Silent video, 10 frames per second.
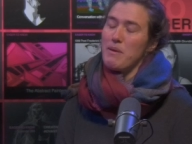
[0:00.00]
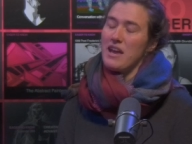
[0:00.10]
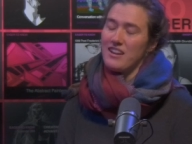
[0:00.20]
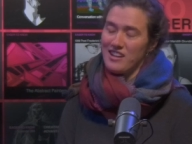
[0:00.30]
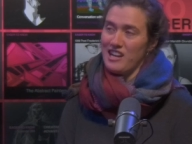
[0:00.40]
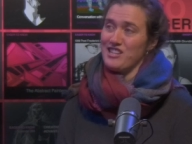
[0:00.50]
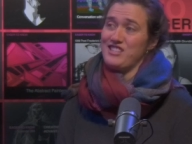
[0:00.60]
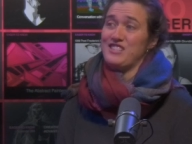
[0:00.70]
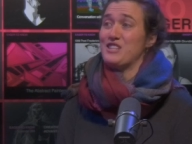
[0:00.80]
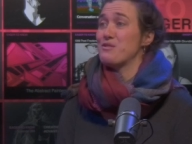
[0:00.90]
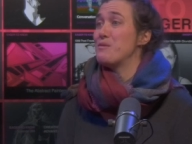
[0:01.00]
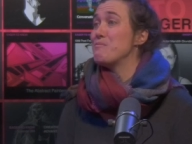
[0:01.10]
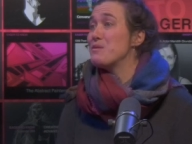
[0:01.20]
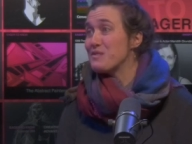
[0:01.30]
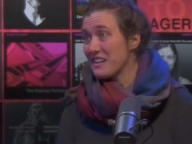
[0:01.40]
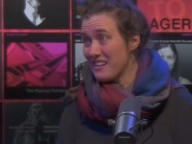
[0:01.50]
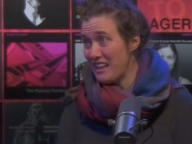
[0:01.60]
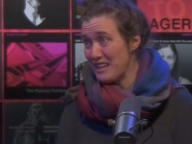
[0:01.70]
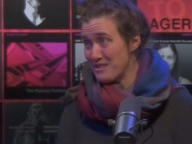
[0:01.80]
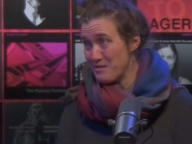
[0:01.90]
pedagogies into a music
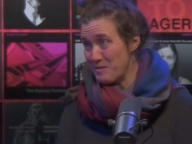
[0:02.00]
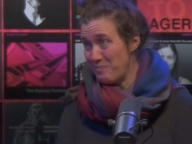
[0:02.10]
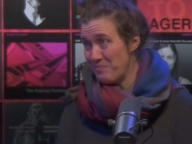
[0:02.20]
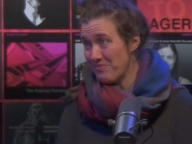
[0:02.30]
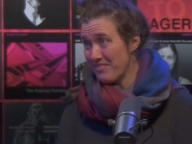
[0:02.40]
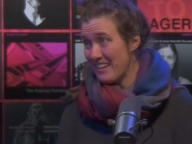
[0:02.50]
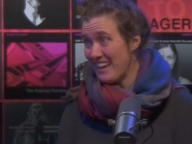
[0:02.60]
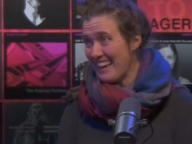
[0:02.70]
classroom. Oh my goodness.